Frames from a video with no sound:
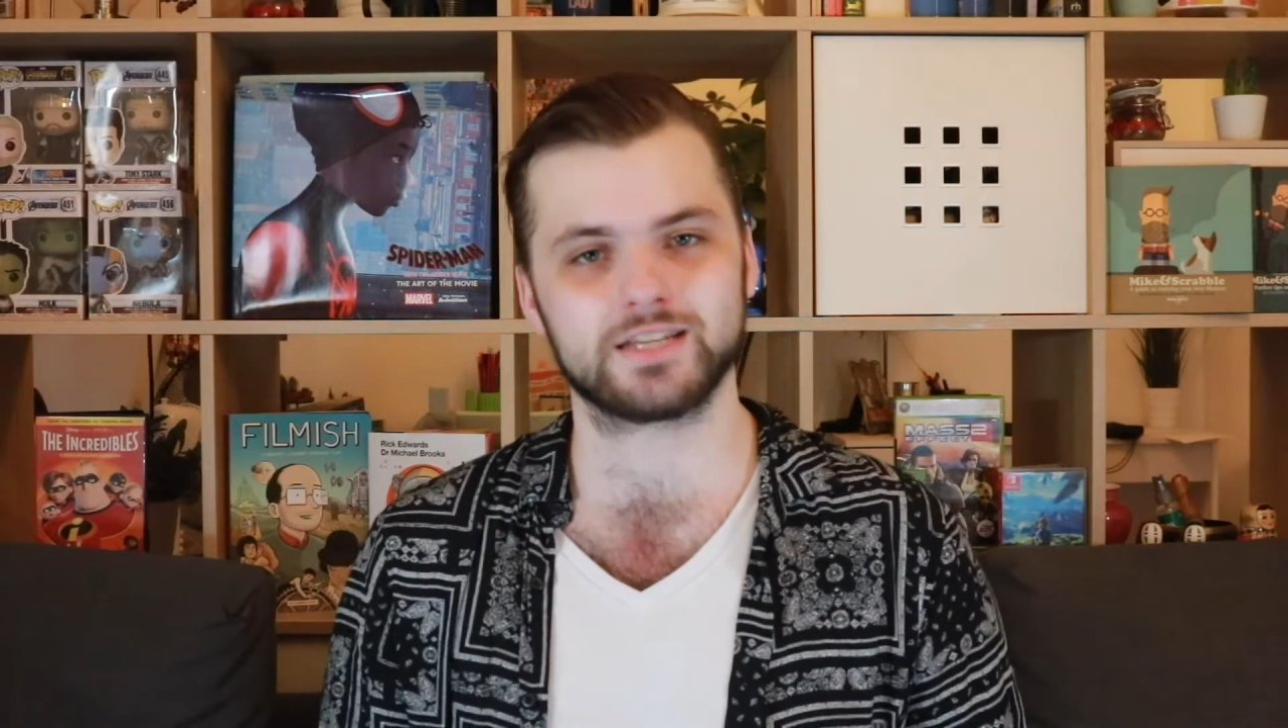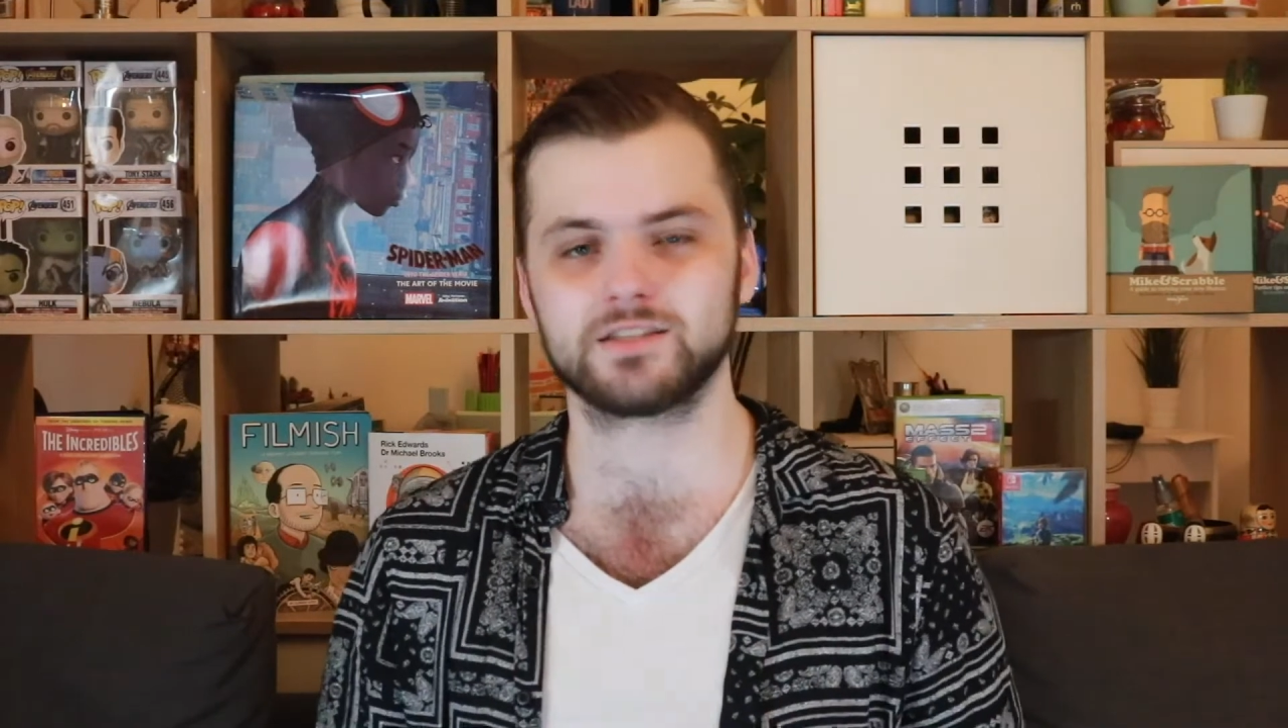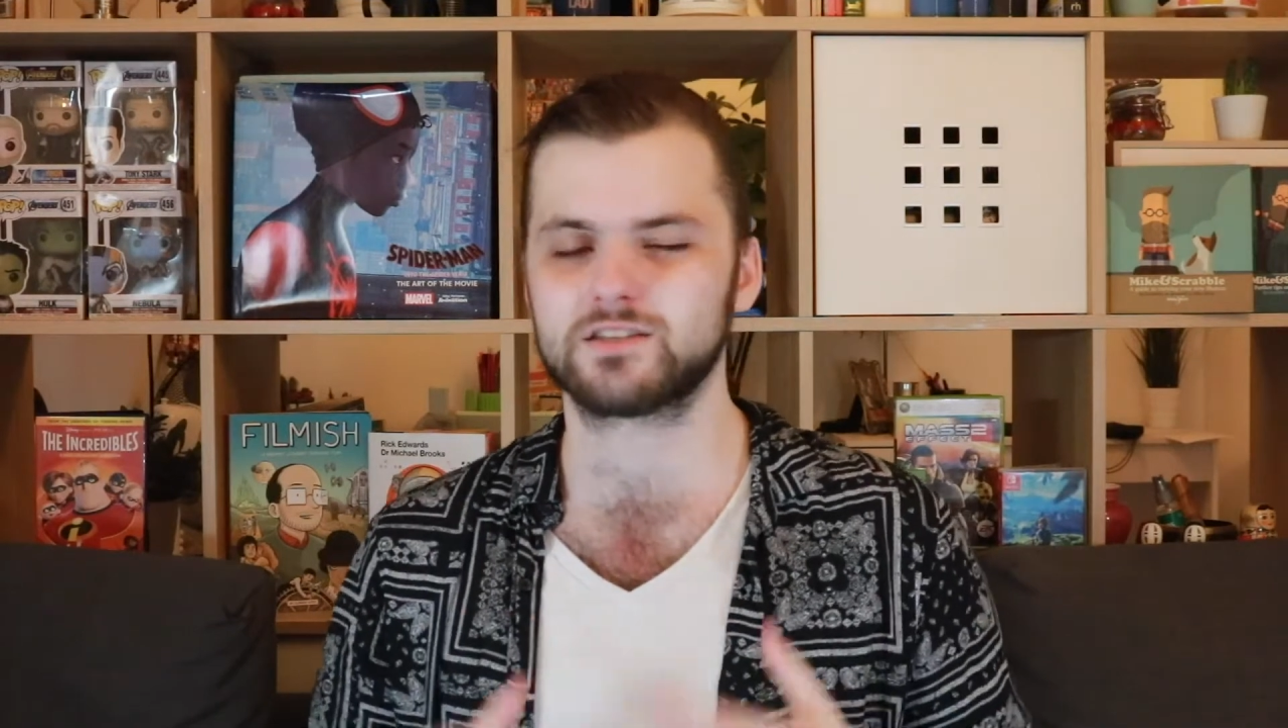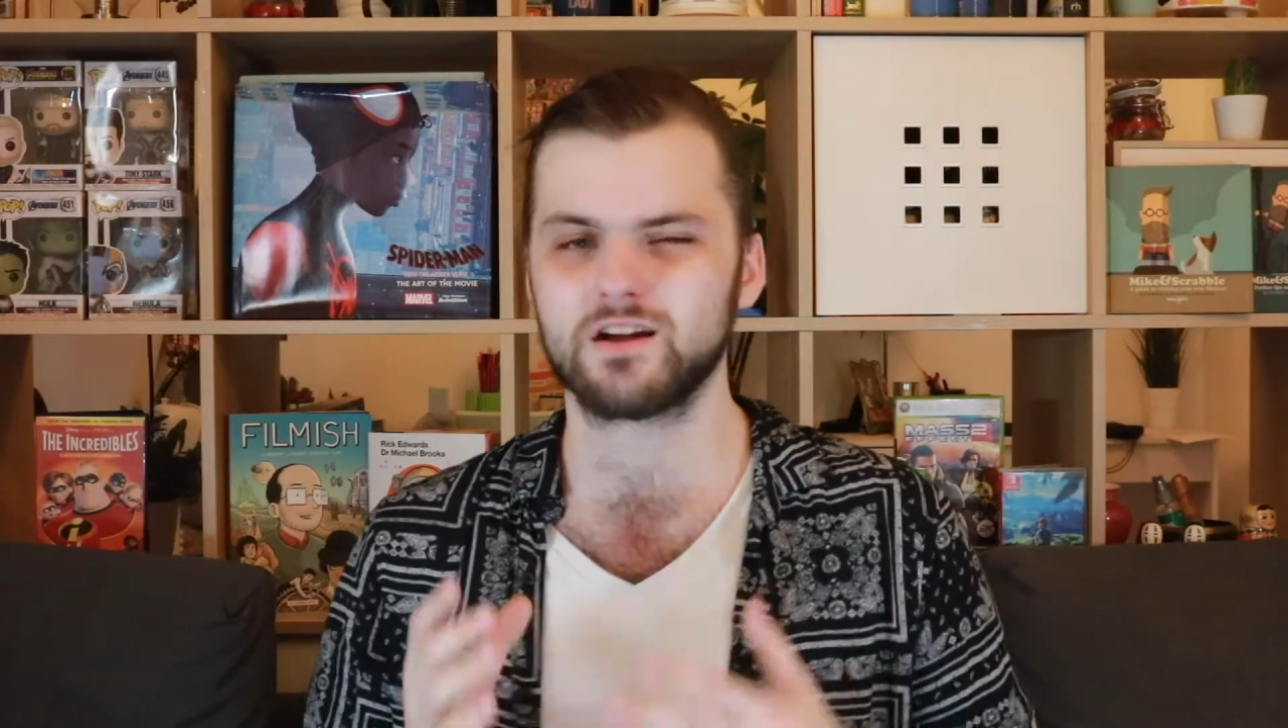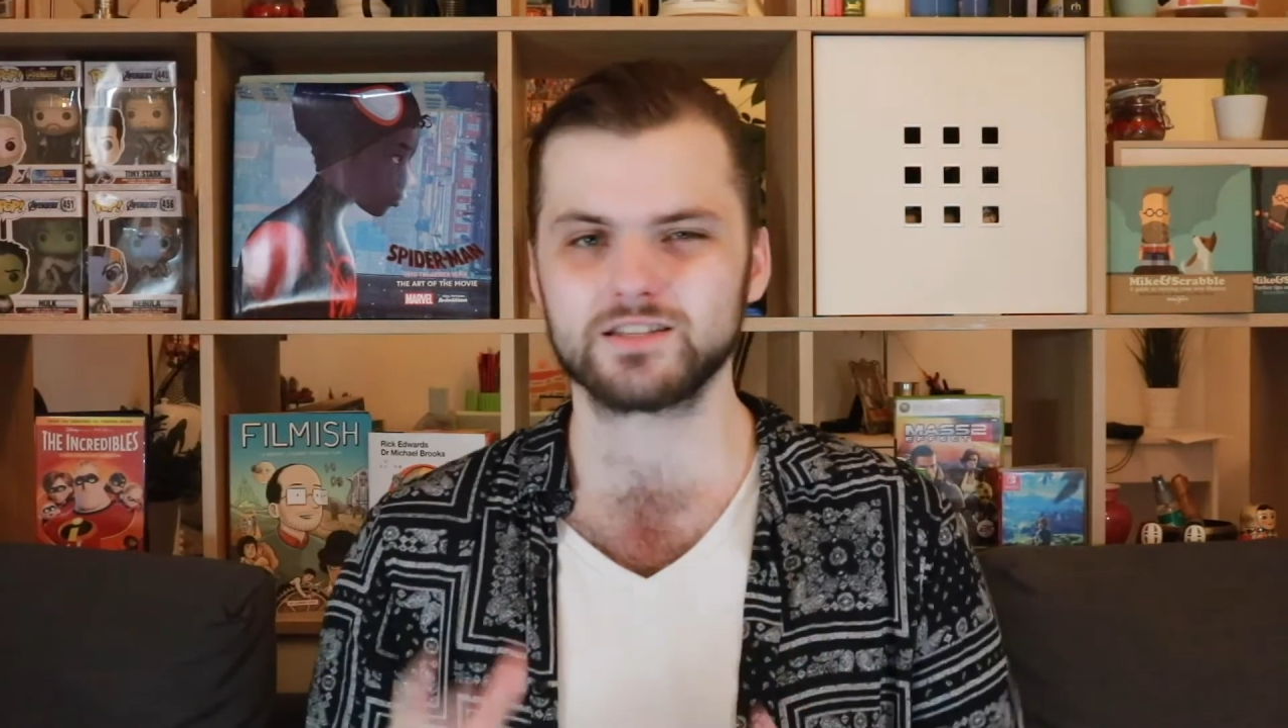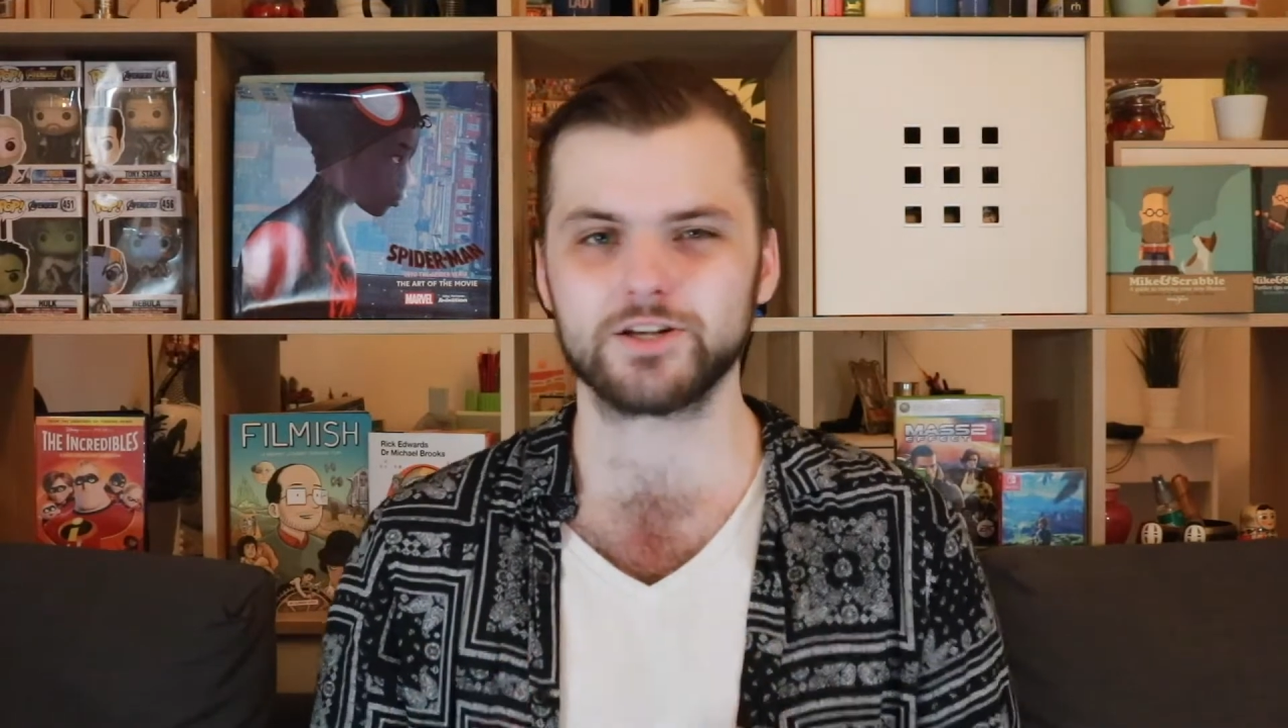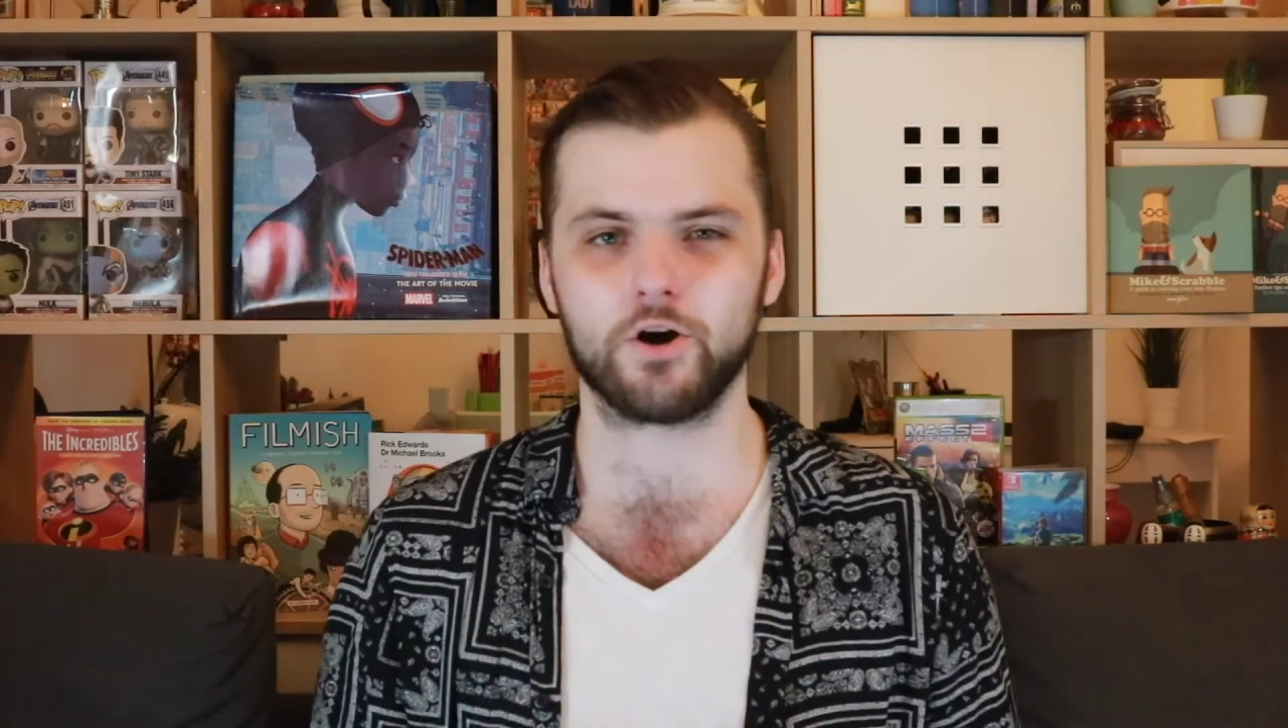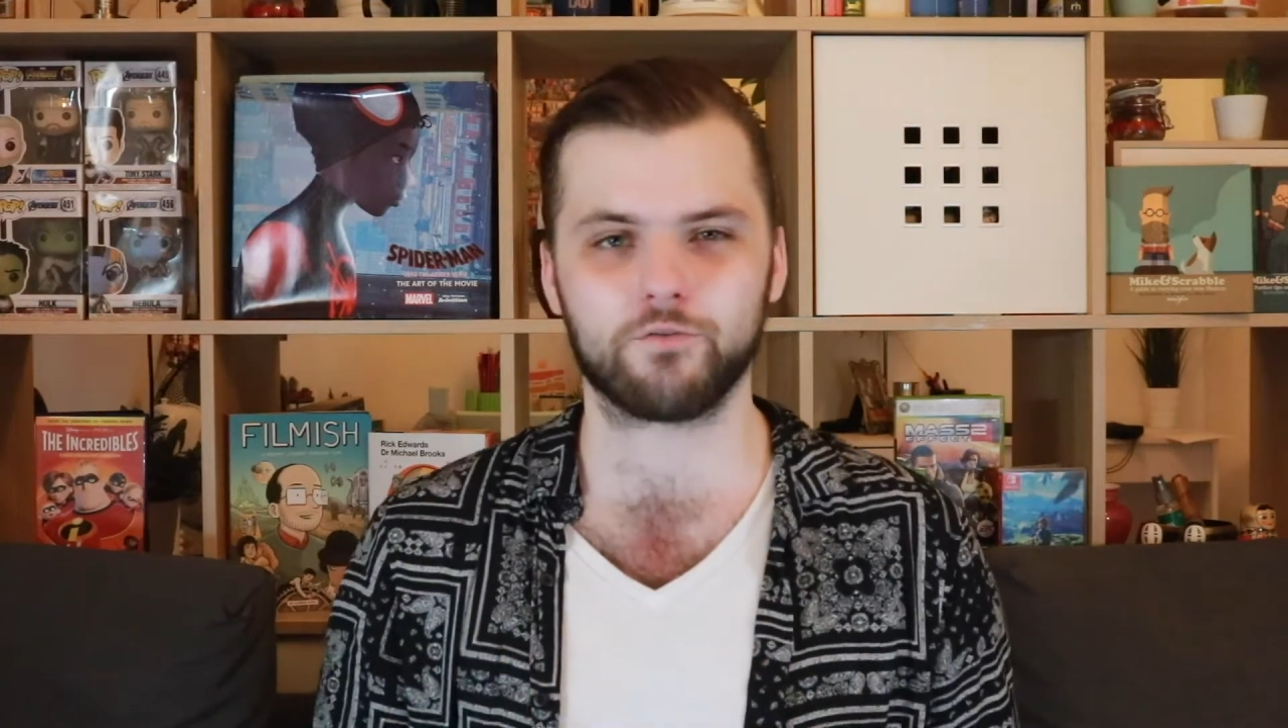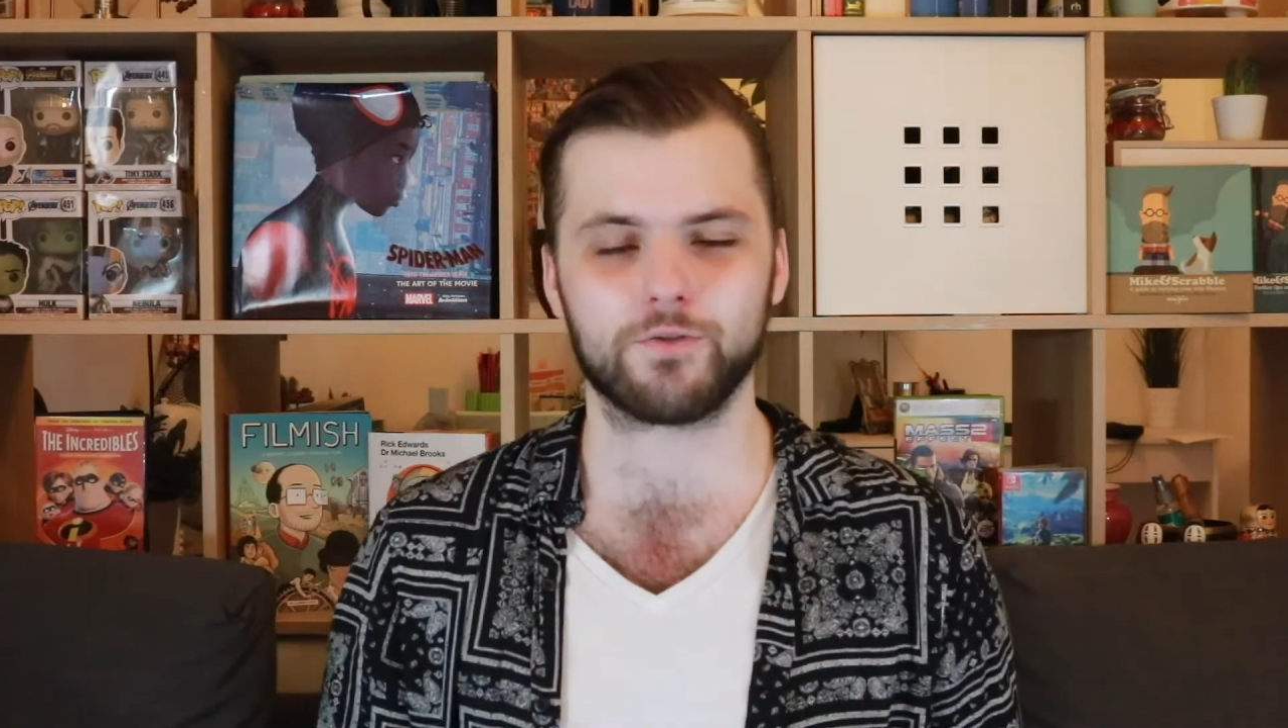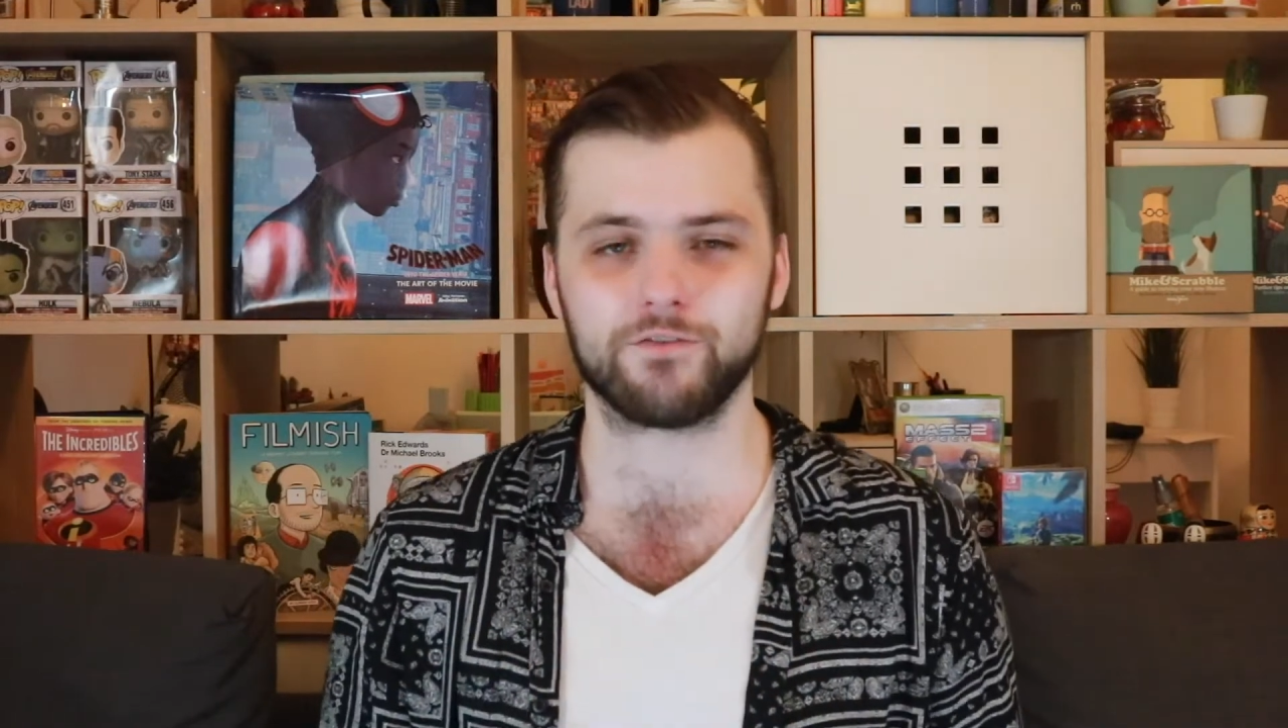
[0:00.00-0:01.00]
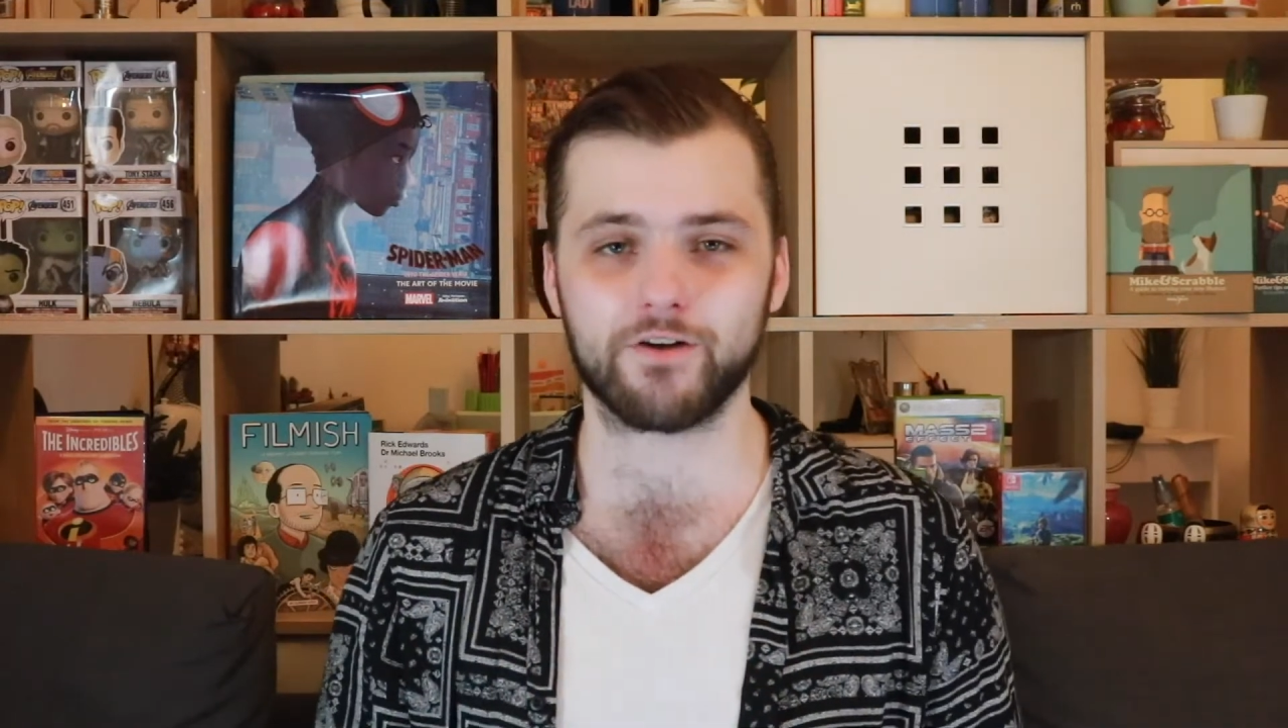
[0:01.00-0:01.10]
and starting off with the